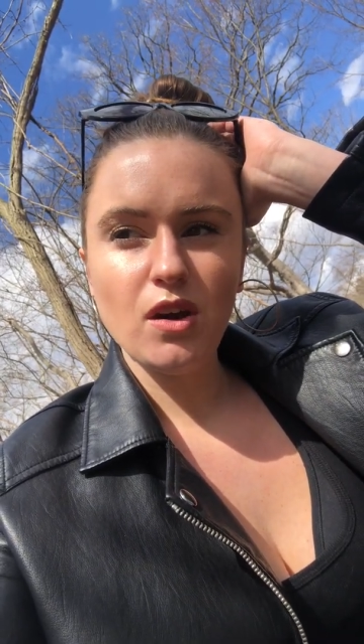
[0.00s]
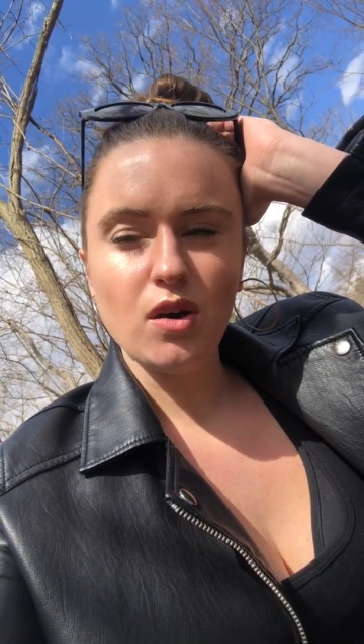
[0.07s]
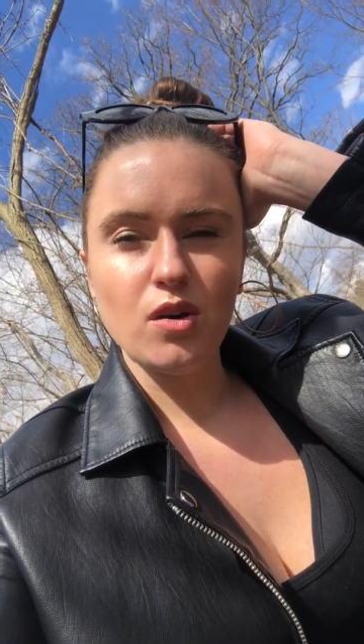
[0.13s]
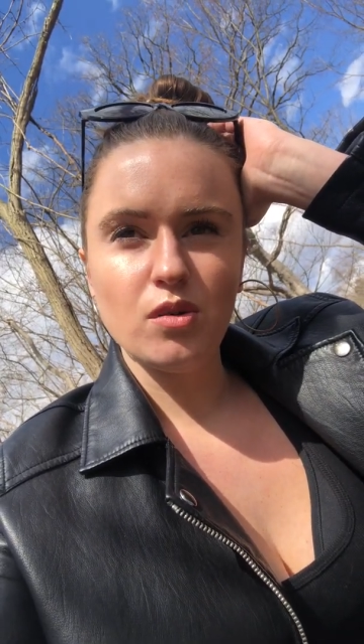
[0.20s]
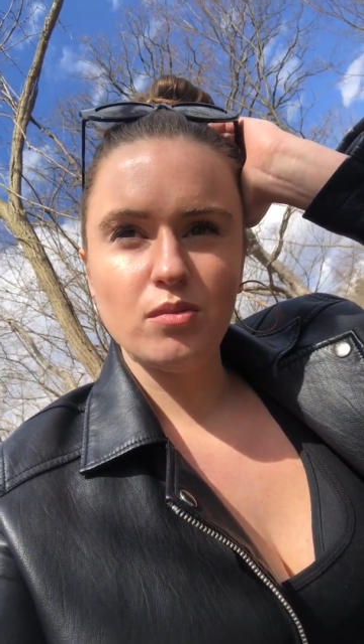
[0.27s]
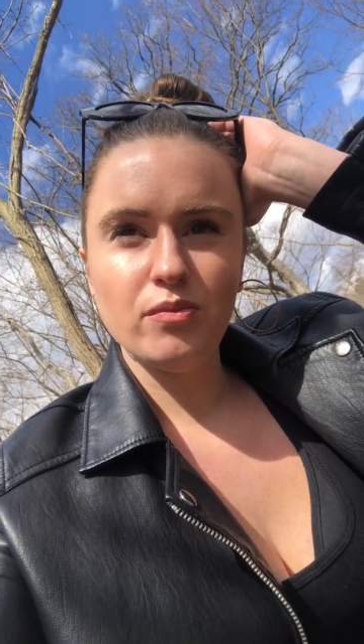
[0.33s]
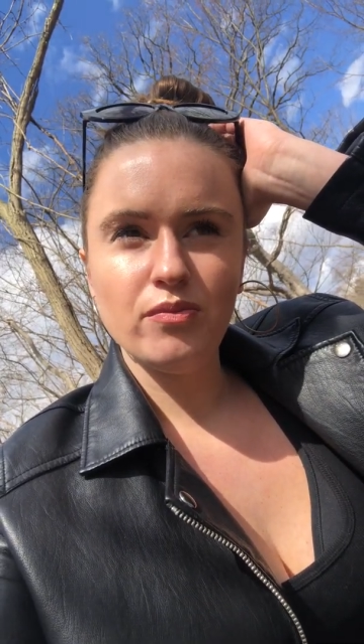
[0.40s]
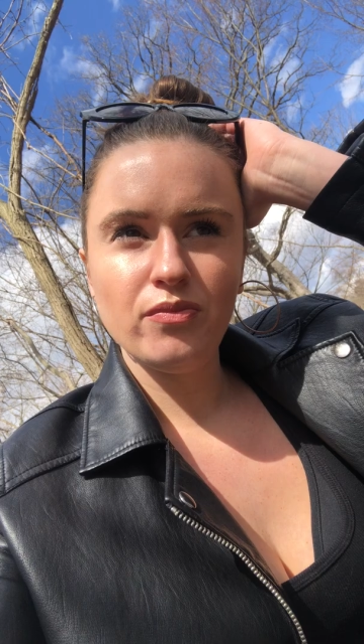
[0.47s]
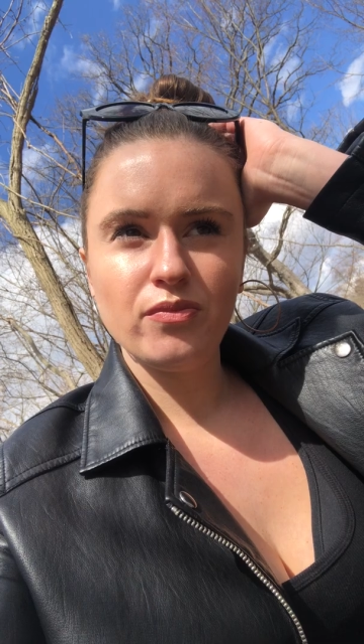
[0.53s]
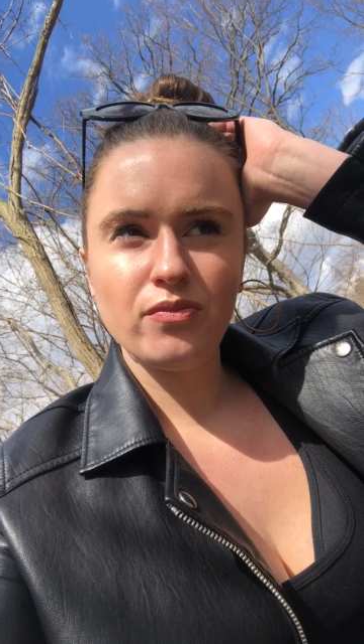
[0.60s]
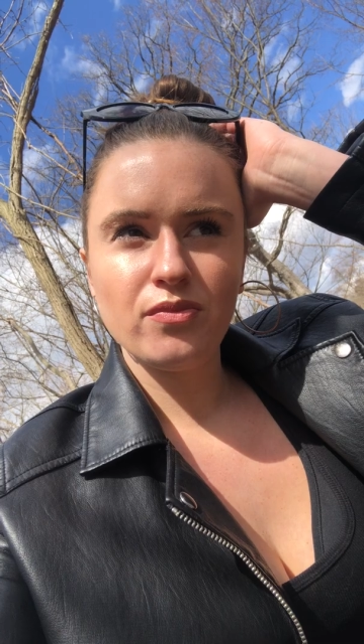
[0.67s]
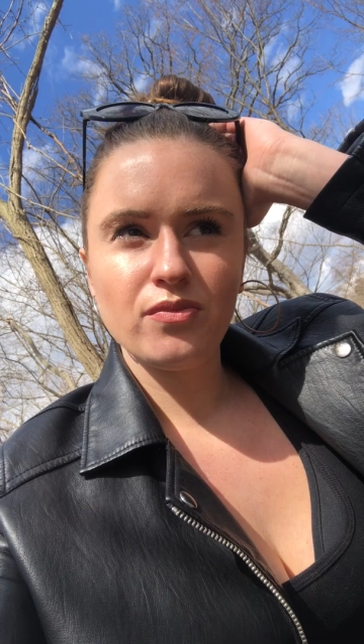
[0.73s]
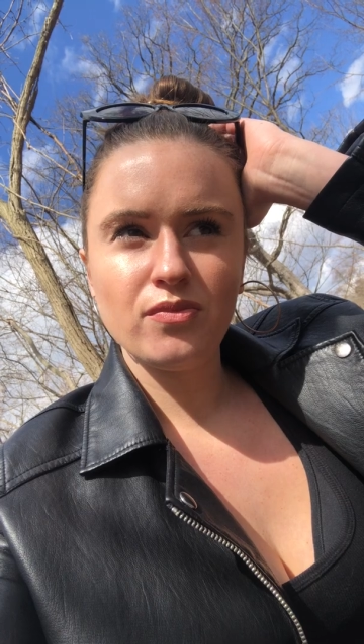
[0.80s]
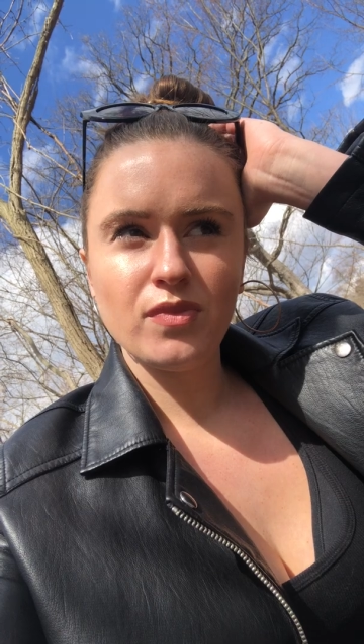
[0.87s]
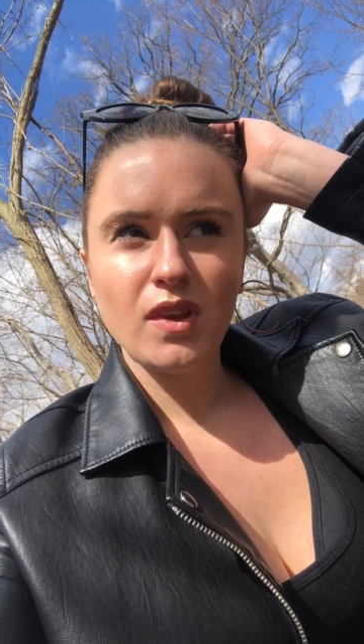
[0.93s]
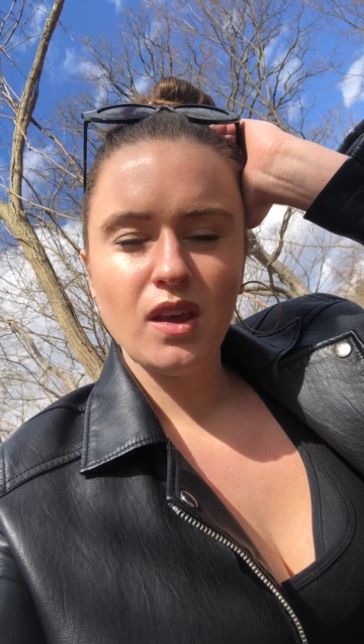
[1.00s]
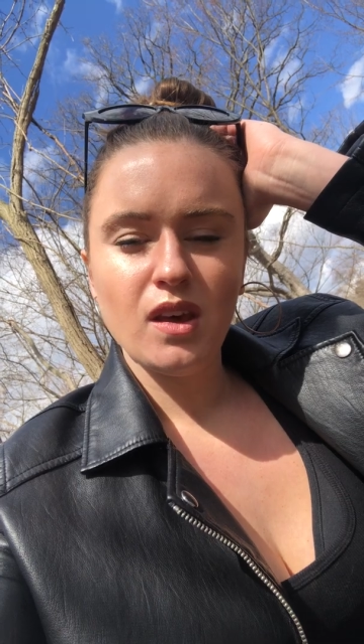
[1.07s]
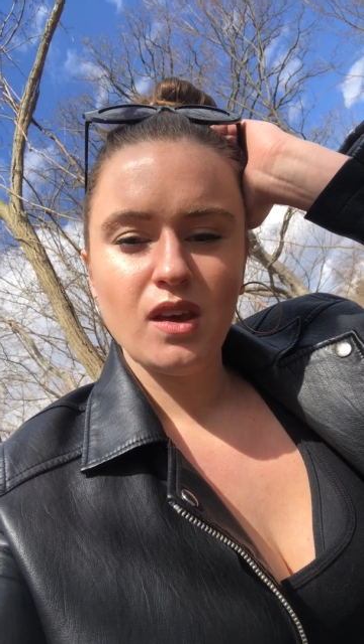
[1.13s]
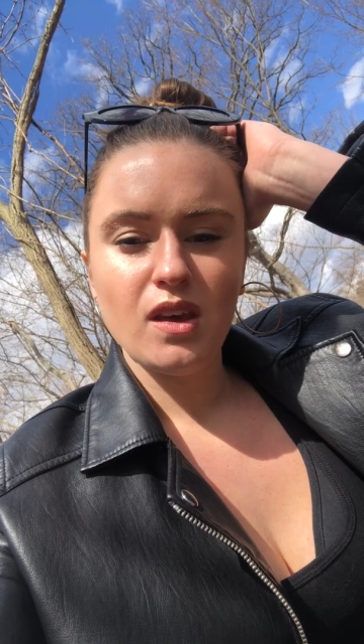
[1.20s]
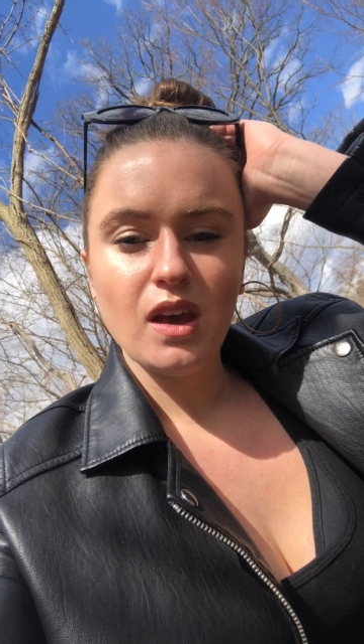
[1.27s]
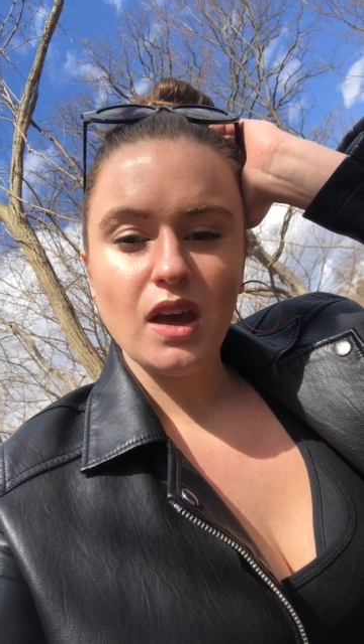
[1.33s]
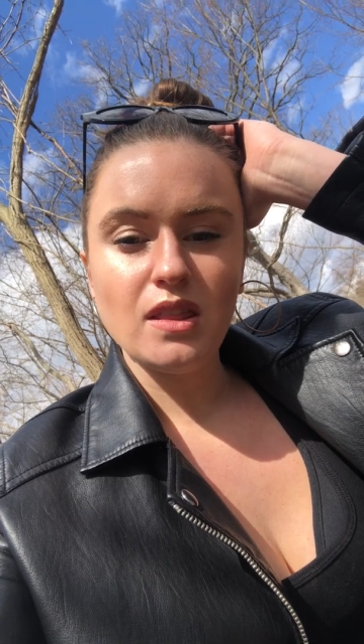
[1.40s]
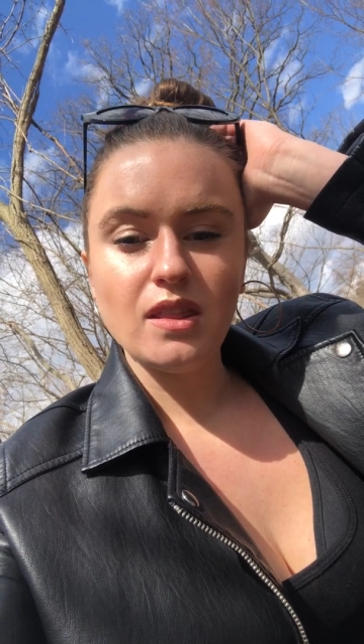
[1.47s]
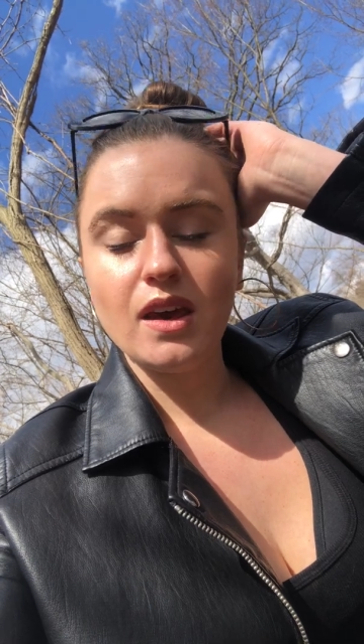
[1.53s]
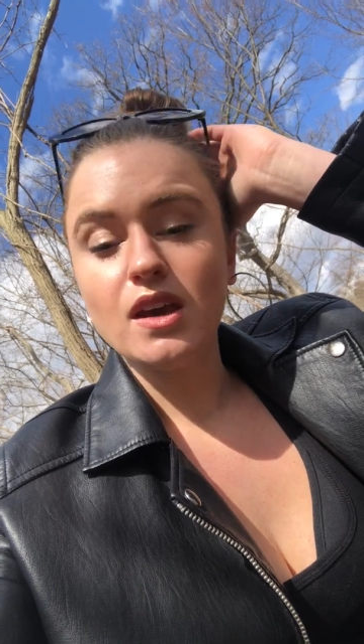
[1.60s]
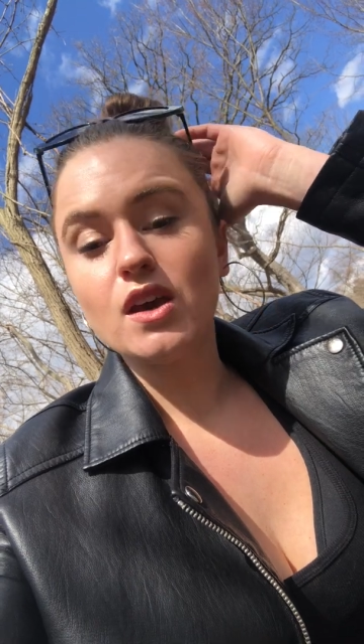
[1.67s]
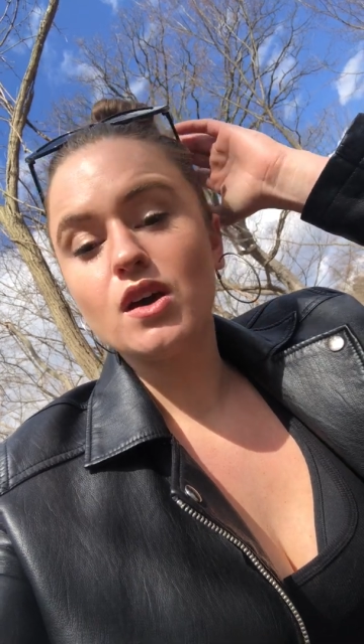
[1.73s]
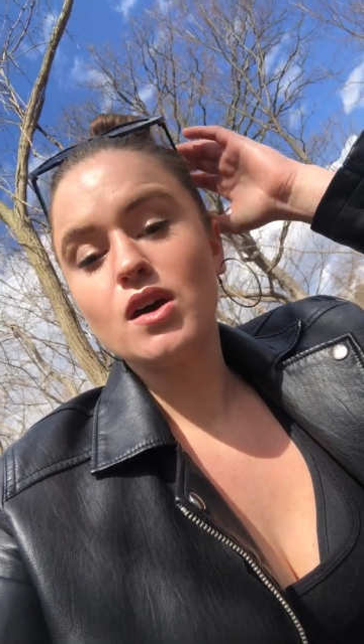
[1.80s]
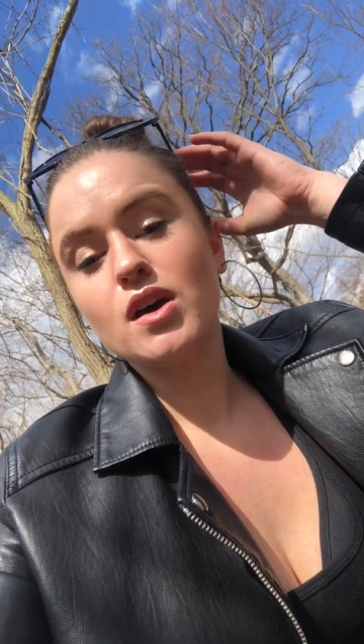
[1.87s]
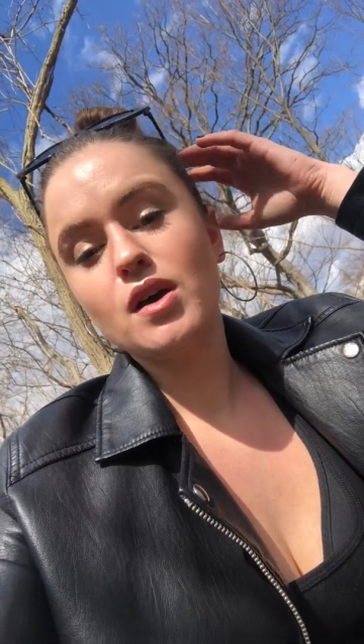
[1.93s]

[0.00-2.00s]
home and, like,